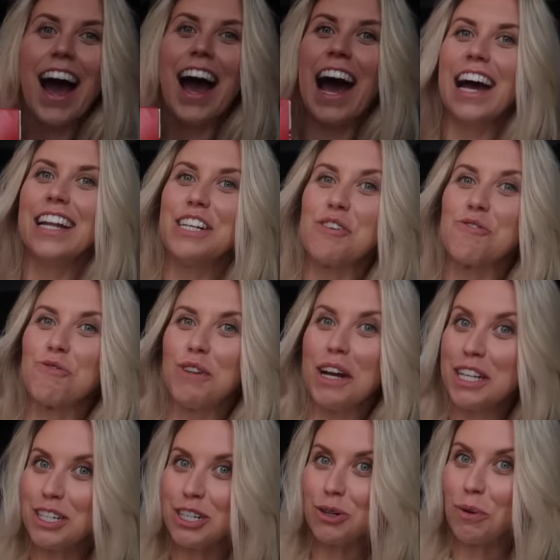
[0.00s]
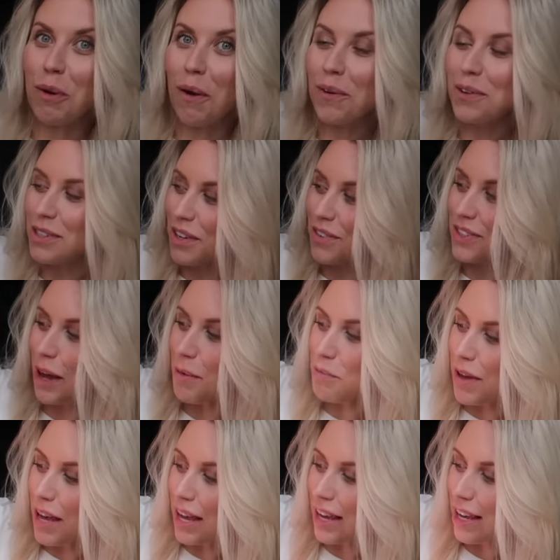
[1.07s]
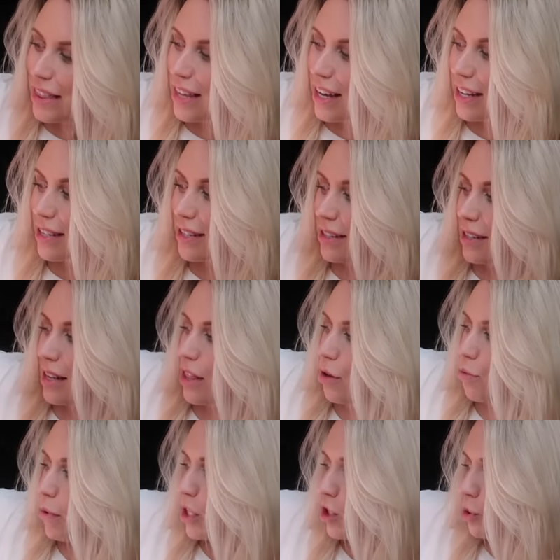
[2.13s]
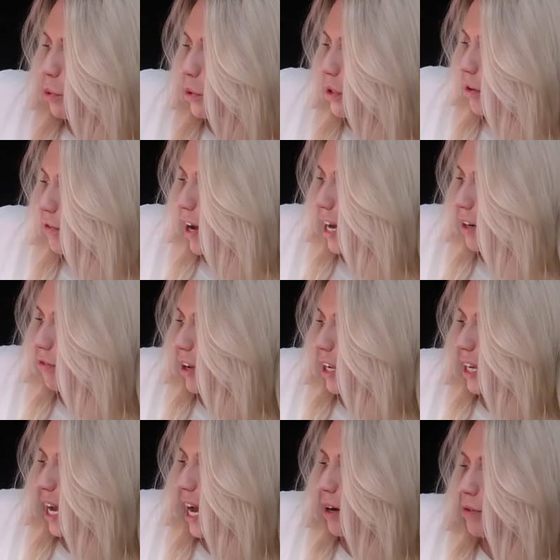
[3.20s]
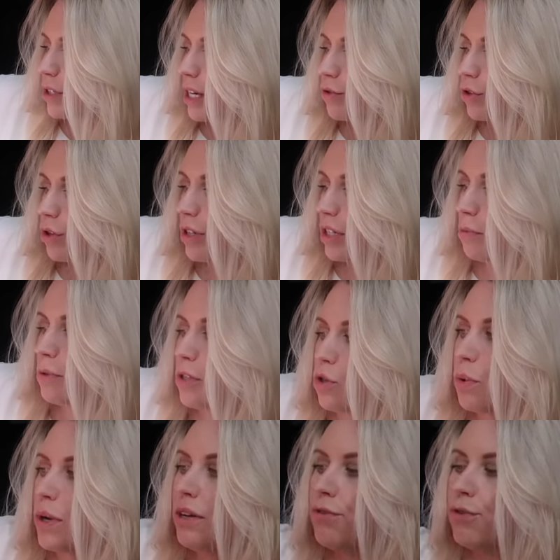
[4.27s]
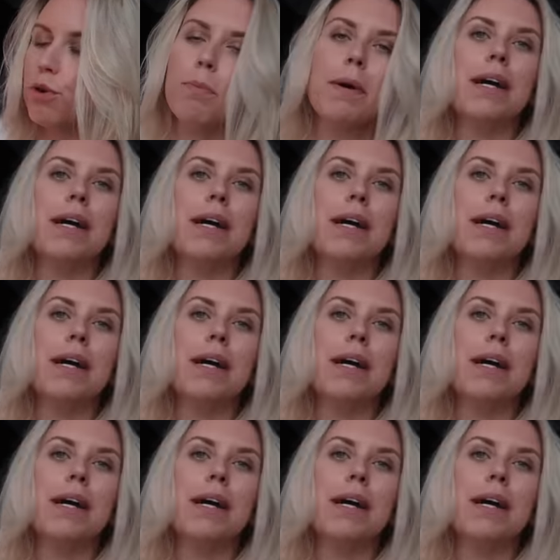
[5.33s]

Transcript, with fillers: And Rituals have sent me this, the Ritual of Advent Countdown to Christmas 24